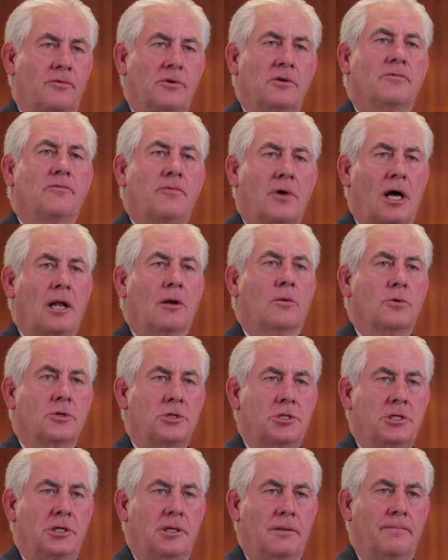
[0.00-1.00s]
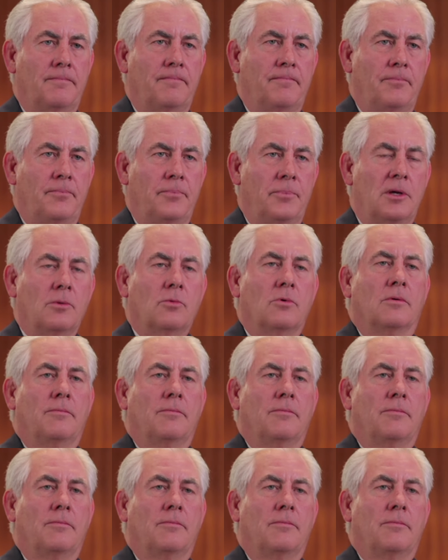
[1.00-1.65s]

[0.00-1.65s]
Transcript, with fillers: some percent voluntary,